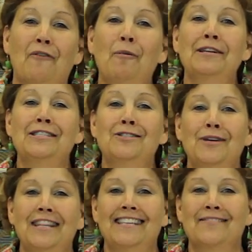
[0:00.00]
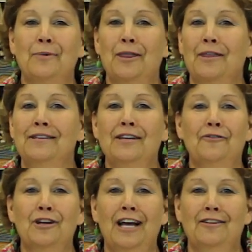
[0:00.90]
Everybody's doing these with
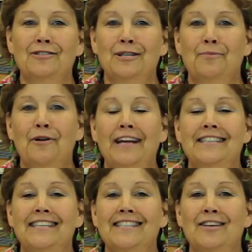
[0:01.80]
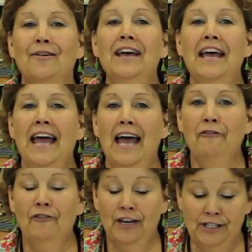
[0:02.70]
different colors and brights, and so
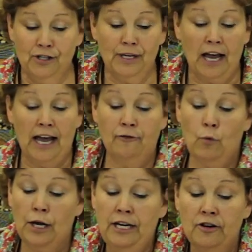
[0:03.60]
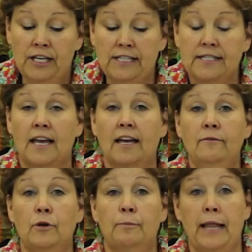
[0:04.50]
have fun and do it. I have one here that's
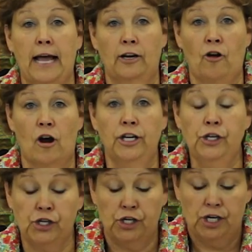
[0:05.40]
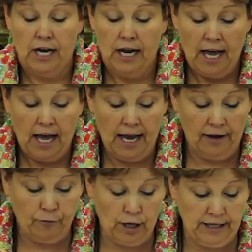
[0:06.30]
done with black and orange. I
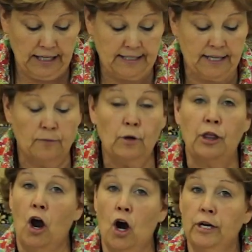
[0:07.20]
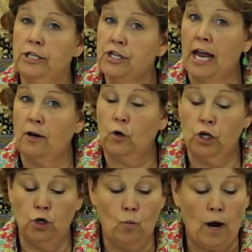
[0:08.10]
have one that's done with orange and a
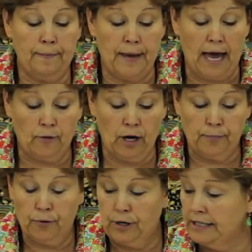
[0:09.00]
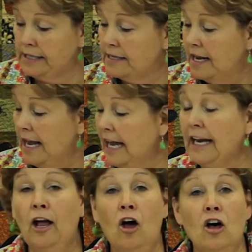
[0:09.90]
cute white background print,
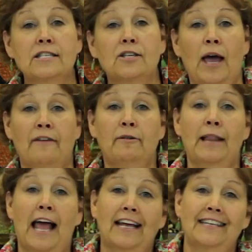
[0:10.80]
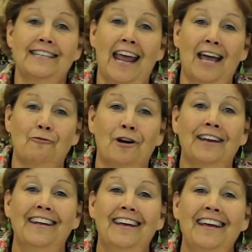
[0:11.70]
and I also have a black and tan
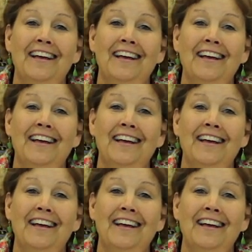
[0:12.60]
one.